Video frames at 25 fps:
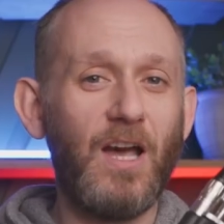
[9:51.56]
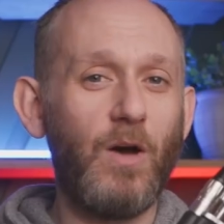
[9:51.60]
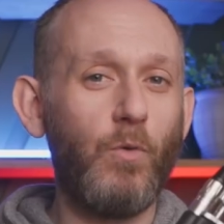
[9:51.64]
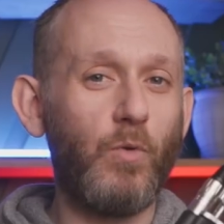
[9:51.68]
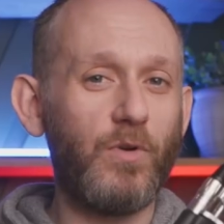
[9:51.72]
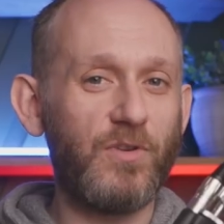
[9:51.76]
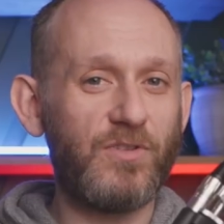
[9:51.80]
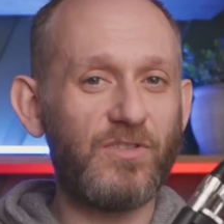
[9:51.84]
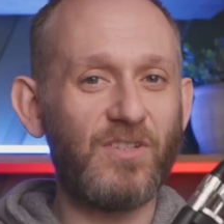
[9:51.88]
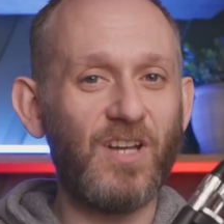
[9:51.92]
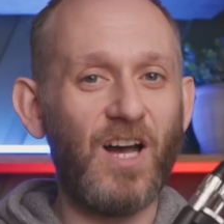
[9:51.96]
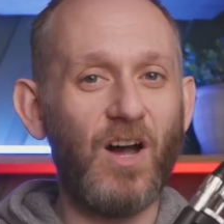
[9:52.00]
I
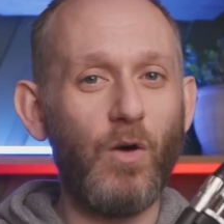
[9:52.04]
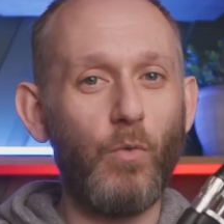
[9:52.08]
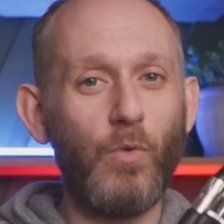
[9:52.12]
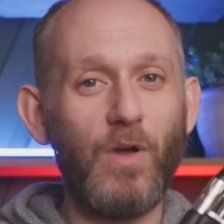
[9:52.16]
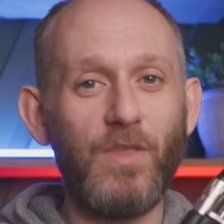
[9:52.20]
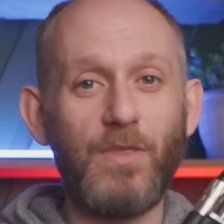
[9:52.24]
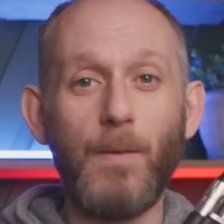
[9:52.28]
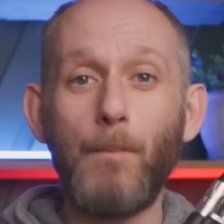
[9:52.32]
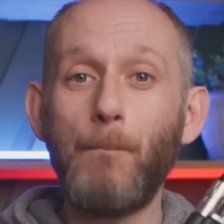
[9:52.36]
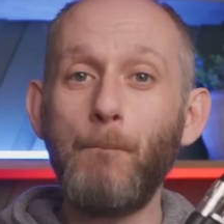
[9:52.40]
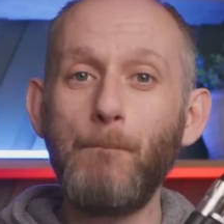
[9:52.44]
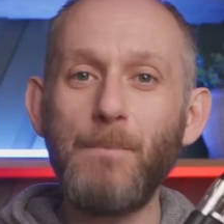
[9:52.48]
want to start
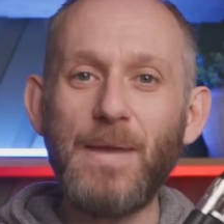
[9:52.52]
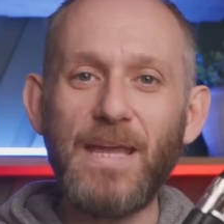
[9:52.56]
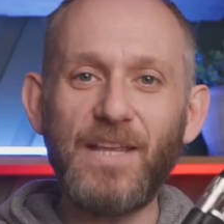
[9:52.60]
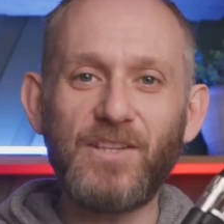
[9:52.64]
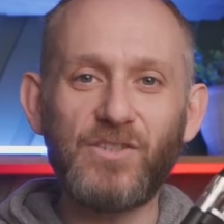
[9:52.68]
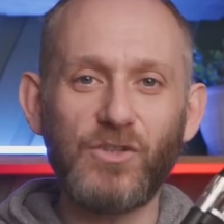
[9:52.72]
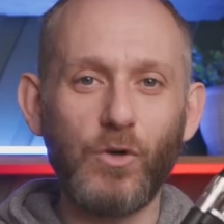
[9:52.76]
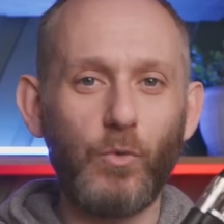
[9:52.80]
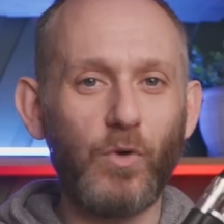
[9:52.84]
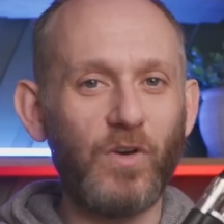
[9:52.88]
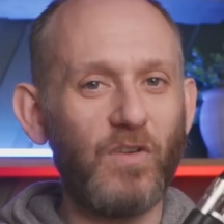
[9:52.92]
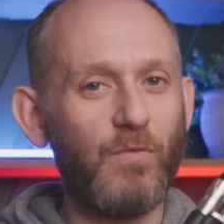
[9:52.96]
with
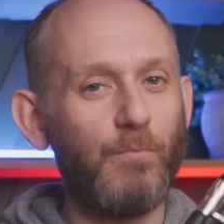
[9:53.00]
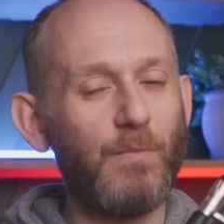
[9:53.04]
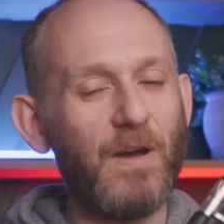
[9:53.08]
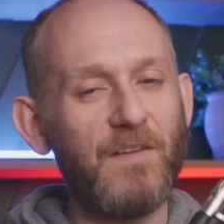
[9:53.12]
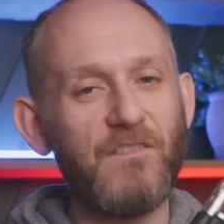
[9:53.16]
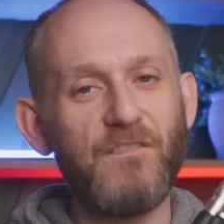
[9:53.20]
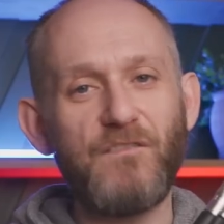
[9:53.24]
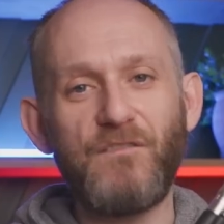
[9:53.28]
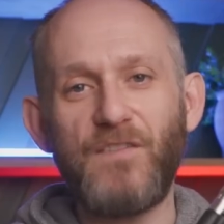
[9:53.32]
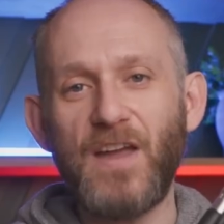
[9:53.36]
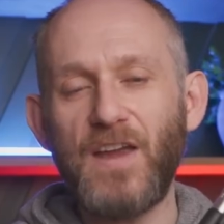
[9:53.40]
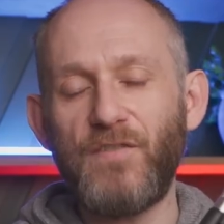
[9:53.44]
Meter, one of my
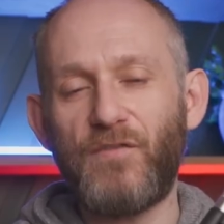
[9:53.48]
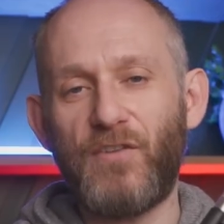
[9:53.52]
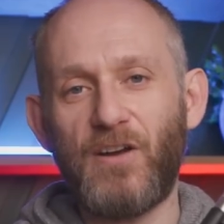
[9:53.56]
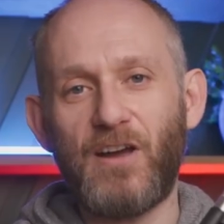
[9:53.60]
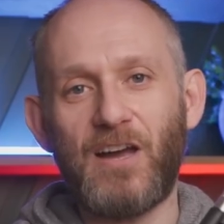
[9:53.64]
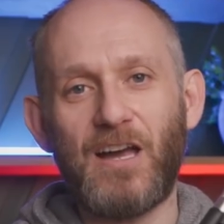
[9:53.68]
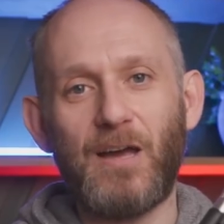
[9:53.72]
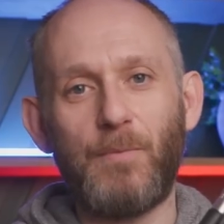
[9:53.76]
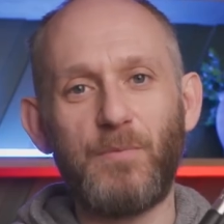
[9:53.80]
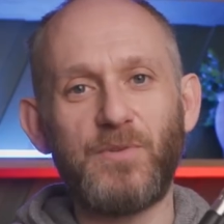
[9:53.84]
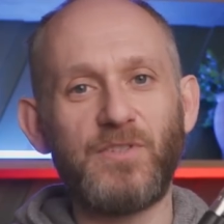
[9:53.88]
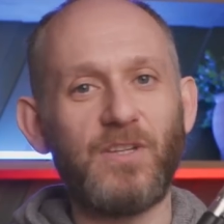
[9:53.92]
favorite
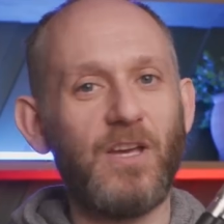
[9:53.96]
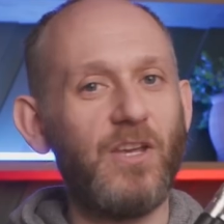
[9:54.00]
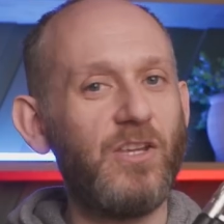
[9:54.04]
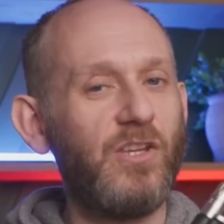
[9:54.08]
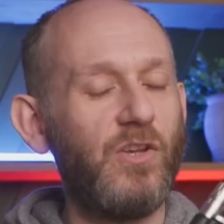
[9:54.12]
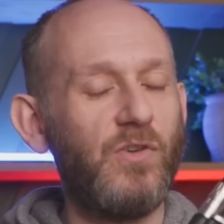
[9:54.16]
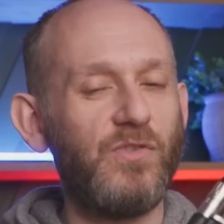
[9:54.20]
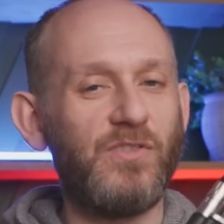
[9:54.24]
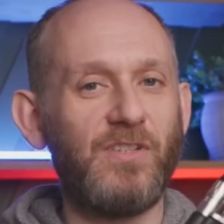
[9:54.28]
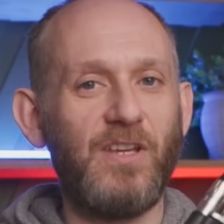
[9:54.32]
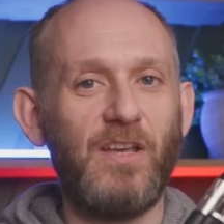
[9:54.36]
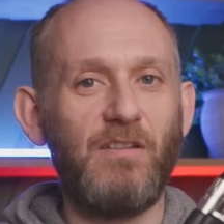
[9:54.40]
apps. I
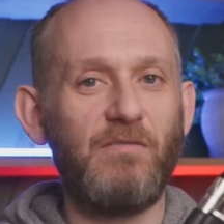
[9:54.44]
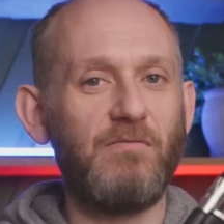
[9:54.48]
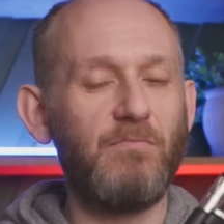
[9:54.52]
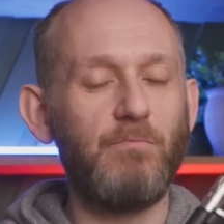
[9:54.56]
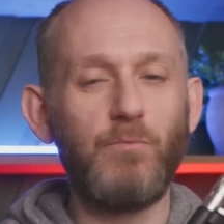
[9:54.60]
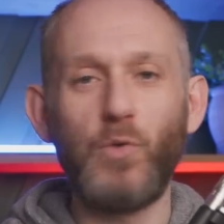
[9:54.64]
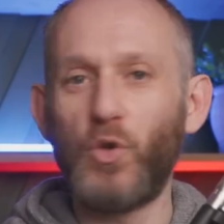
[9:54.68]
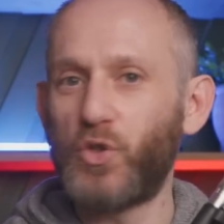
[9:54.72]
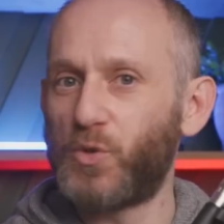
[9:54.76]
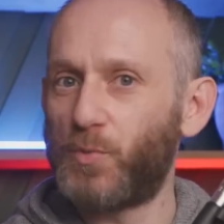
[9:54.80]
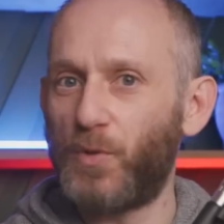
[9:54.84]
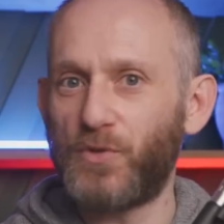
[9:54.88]
use it
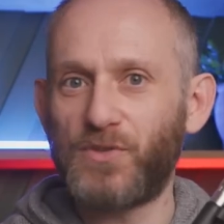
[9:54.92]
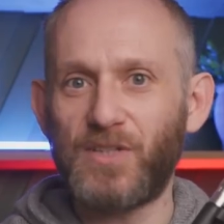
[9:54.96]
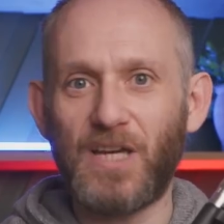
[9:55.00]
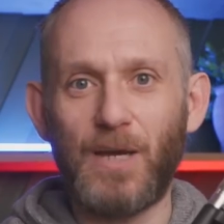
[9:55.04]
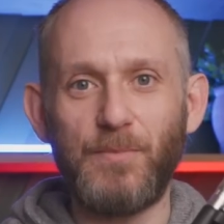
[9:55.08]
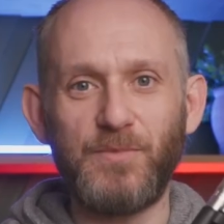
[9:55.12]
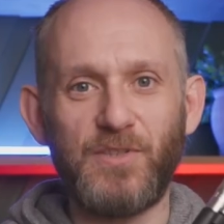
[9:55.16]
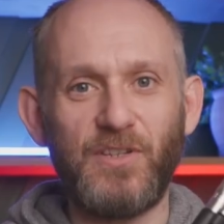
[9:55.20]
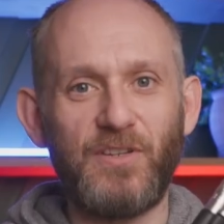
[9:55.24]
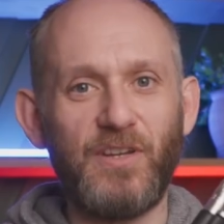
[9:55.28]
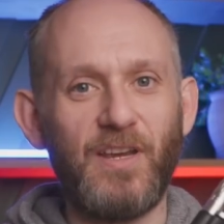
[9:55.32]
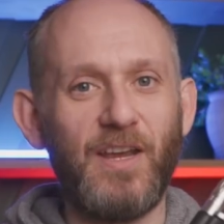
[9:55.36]
multiple
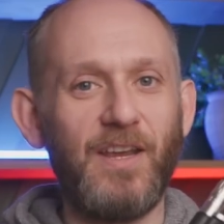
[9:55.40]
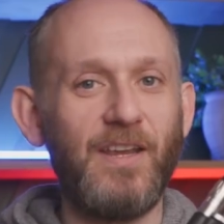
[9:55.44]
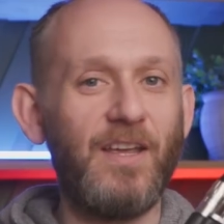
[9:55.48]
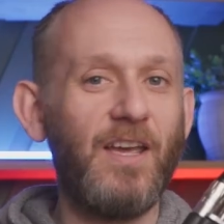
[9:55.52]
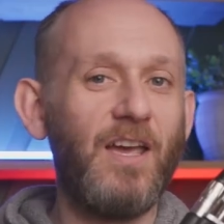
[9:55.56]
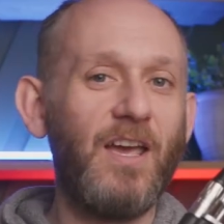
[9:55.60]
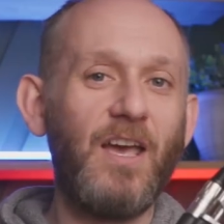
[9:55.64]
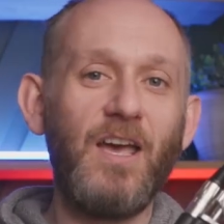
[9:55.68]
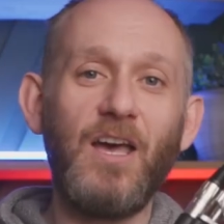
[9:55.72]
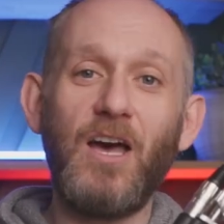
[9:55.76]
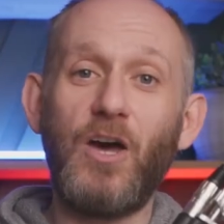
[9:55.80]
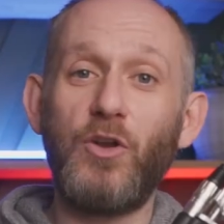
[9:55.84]
times a day,
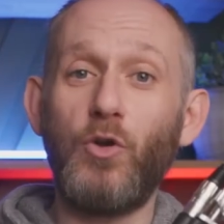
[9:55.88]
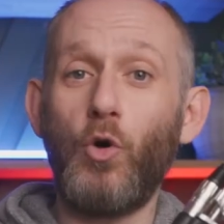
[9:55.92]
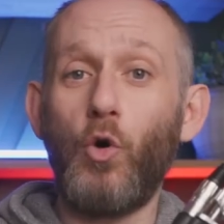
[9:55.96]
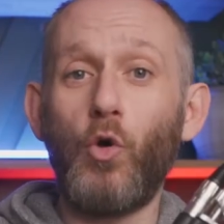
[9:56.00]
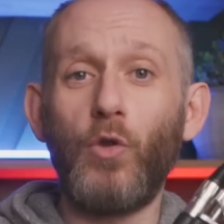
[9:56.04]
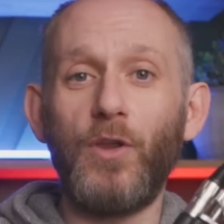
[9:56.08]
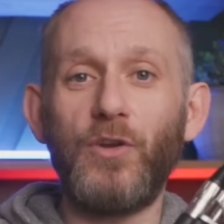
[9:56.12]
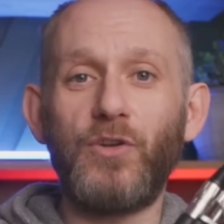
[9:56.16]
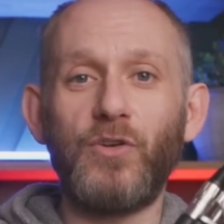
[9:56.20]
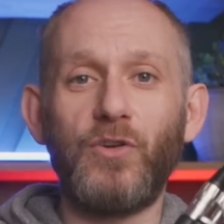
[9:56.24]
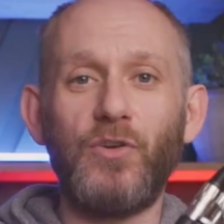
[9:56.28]
and all it